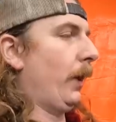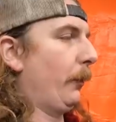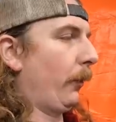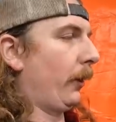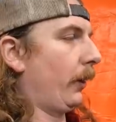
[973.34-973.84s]

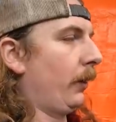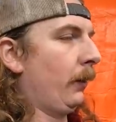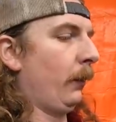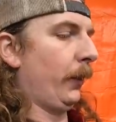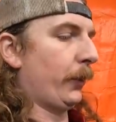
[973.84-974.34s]
one more
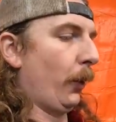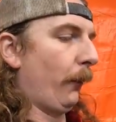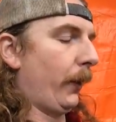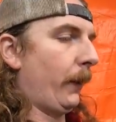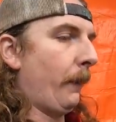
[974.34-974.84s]
once
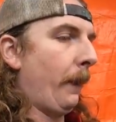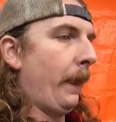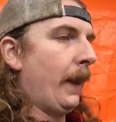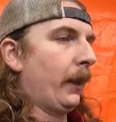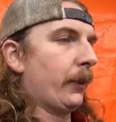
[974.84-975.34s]
over,
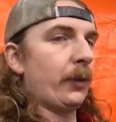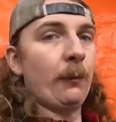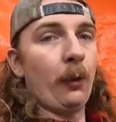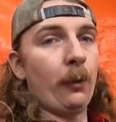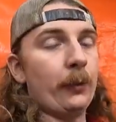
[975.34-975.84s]
because
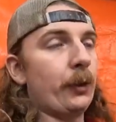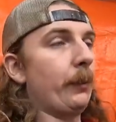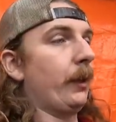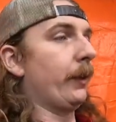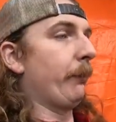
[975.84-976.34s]
tomorrow we should
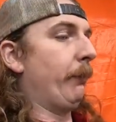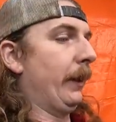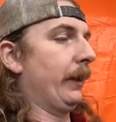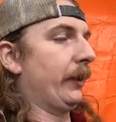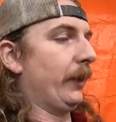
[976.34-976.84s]
be able to
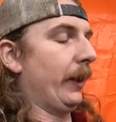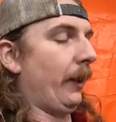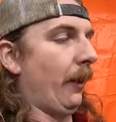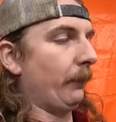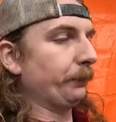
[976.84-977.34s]
button this
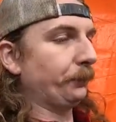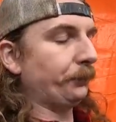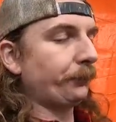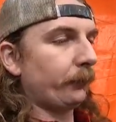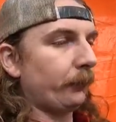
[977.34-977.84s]
thing up,
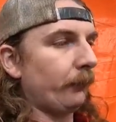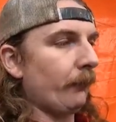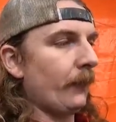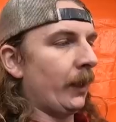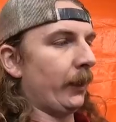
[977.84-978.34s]

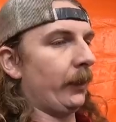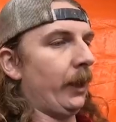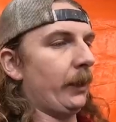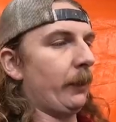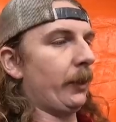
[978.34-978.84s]
get the
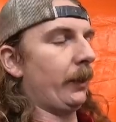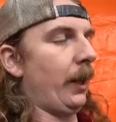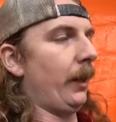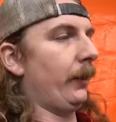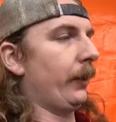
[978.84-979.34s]
transmission
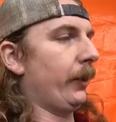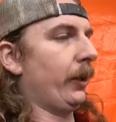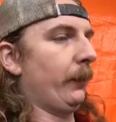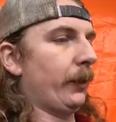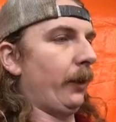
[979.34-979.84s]
dialed,
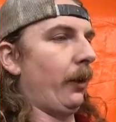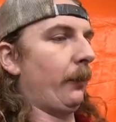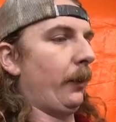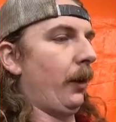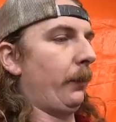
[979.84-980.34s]
shim the
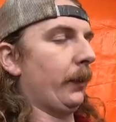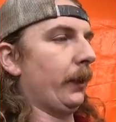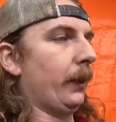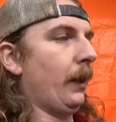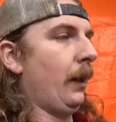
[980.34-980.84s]
starter
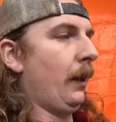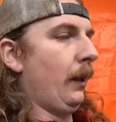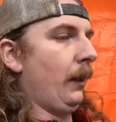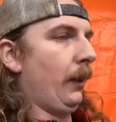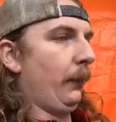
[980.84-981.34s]
properly,
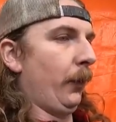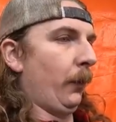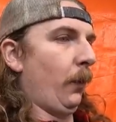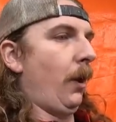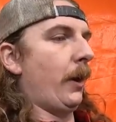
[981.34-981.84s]

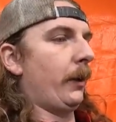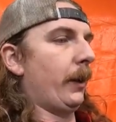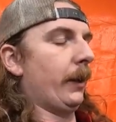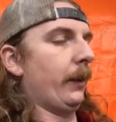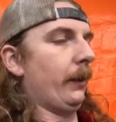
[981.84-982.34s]
put water
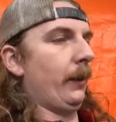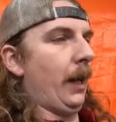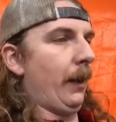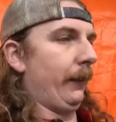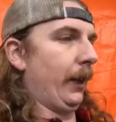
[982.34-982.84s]
in it,
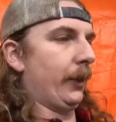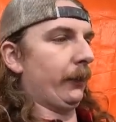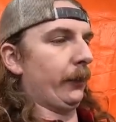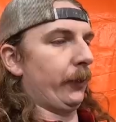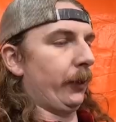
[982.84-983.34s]
have it
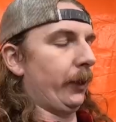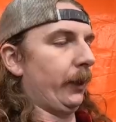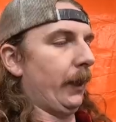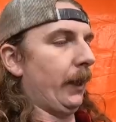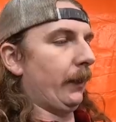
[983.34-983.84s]
actually
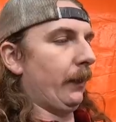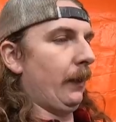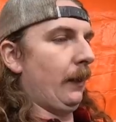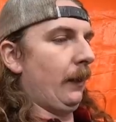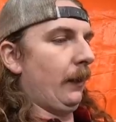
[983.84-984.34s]
circulate.
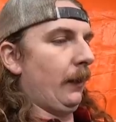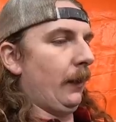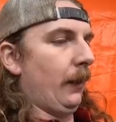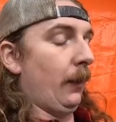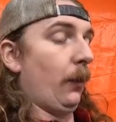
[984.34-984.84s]

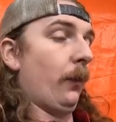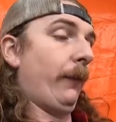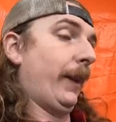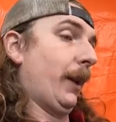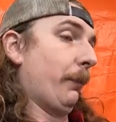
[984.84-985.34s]
Oh,
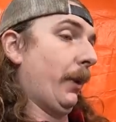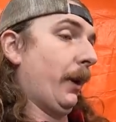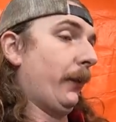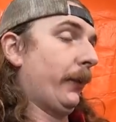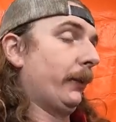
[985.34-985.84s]
if I get a
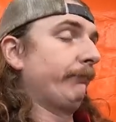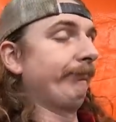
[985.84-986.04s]
belt.